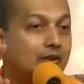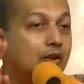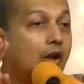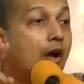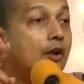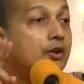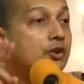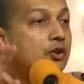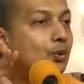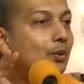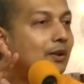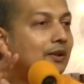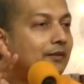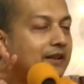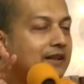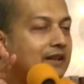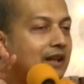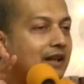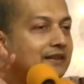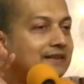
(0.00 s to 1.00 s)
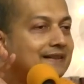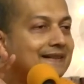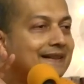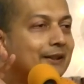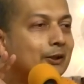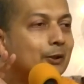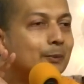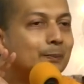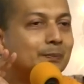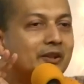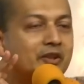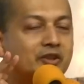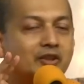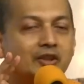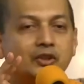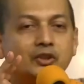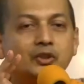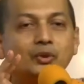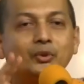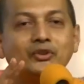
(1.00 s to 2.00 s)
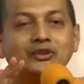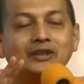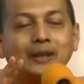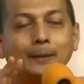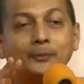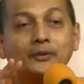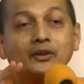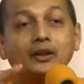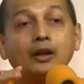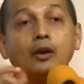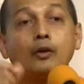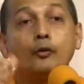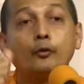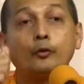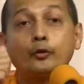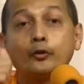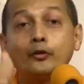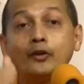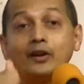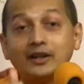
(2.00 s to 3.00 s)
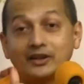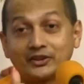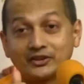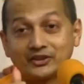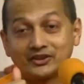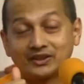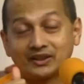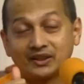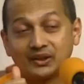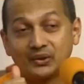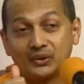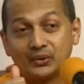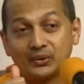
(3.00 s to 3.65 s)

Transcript: Non-dual Vedanta is accomplished in two steps. First,